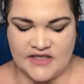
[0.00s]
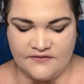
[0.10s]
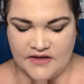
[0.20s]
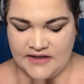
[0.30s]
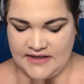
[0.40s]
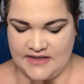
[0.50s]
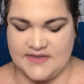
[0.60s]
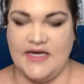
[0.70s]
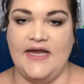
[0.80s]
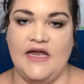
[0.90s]
Definitely
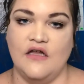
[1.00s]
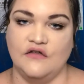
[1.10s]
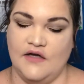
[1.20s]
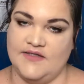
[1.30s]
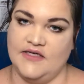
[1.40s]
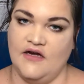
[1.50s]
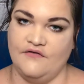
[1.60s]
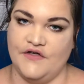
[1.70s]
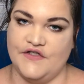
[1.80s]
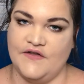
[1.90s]
is a lighter
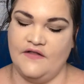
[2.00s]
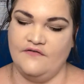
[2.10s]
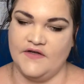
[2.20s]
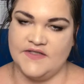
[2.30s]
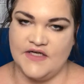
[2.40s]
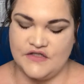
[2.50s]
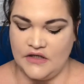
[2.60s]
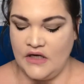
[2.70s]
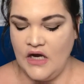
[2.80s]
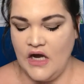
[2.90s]
coverage than the
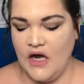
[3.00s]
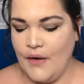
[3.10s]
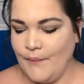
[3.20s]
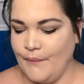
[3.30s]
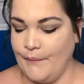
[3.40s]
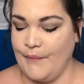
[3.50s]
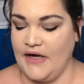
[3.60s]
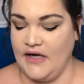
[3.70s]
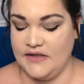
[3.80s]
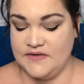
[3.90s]
foundation,
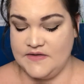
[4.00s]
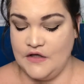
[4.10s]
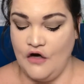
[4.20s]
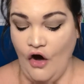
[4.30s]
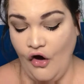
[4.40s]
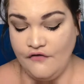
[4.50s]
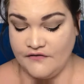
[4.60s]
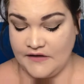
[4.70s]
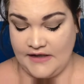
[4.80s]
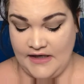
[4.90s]
but
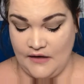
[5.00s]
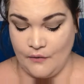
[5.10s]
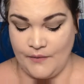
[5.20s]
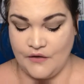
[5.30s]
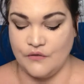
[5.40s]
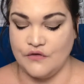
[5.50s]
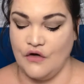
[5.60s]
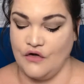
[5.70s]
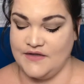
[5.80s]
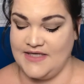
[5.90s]
hopefully it'll be good
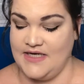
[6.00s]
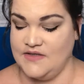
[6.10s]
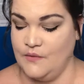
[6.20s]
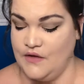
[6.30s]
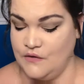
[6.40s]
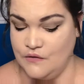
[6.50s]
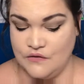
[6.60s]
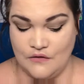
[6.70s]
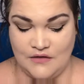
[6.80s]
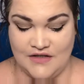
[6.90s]
on days where you
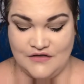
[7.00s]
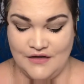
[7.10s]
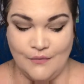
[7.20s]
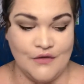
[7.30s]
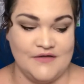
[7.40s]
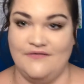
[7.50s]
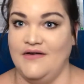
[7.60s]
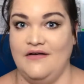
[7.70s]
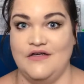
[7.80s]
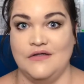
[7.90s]
don't actually want a
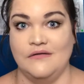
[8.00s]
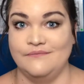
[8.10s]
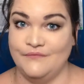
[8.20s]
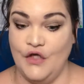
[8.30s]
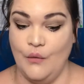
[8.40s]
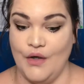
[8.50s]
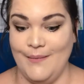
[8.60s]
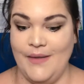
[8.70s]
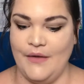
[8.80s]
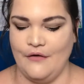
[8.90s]
foundation. You want a
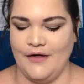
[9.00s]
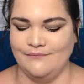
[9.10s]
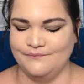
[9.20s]
BB cream.